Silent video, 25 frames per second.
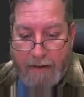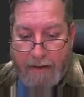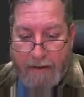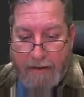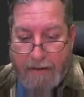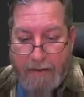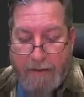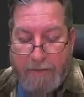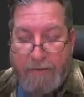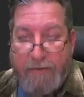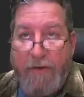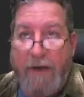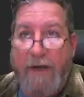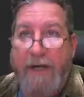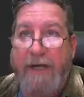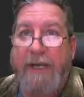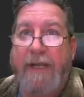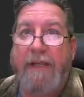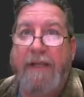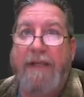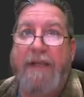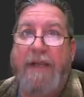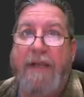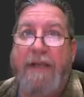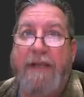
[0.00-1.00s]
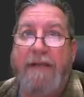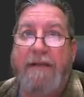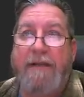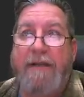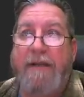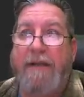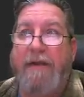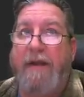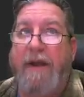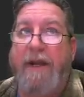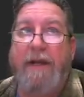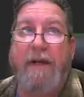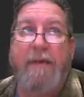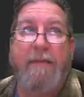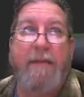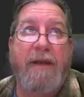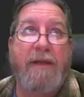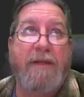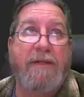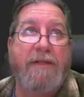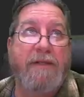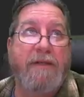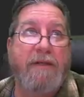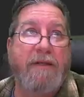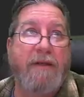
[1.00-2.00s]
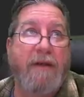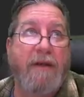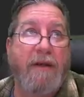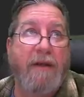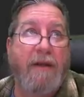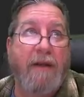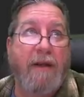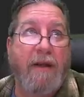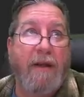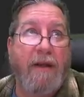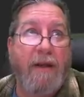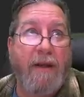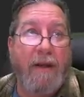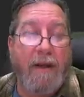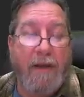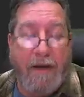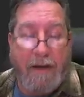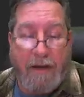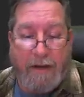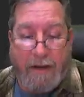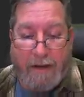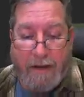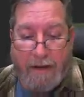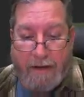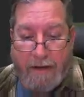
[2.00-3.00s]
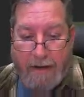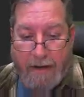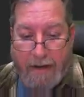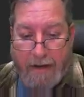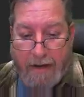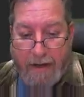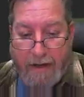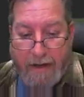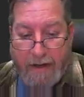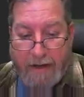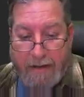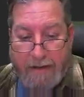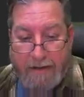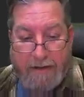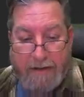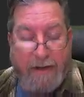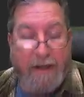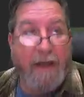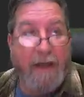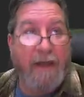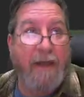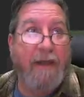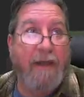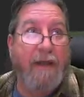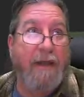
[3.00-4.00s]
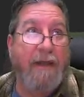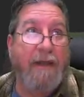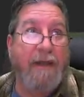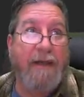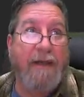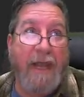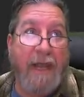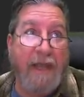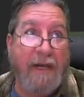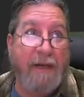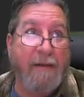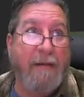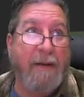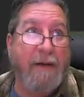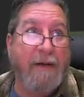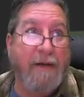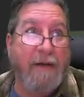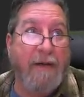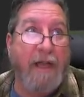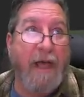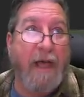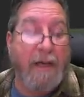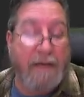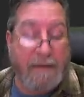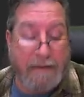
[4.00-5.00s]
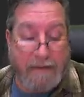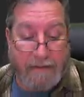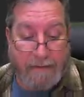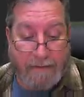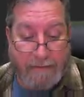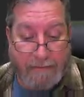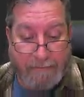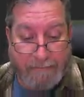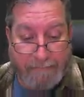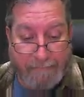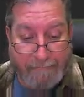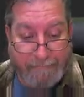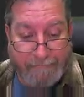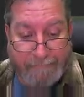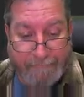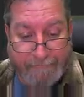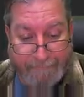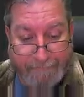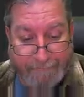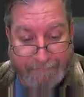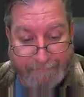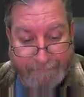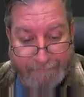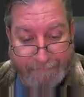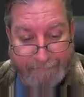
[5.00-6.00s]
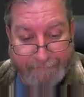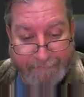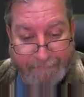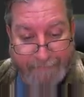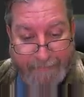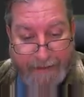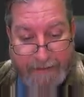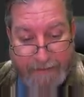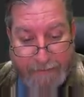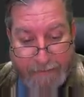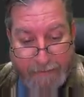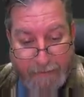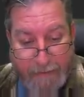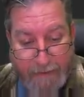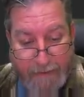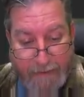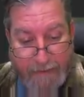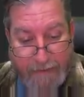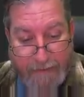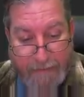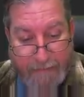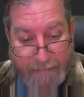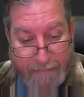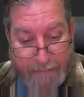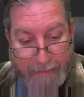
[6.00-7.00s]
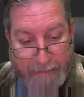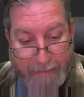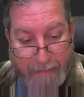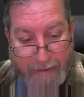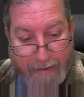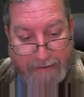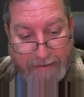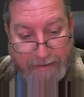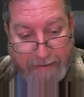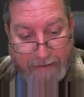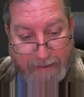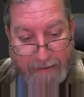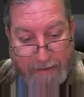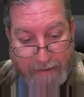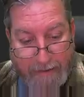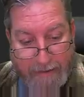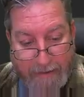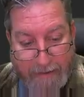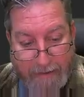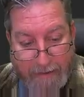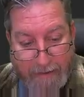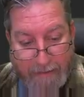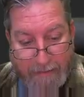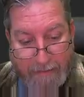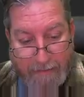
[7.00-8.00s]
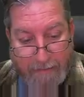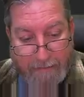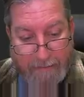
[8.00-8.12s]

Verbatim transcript: You know, try to get that into your animation, and uh, and animate a lot. That's really the the best thing you can do.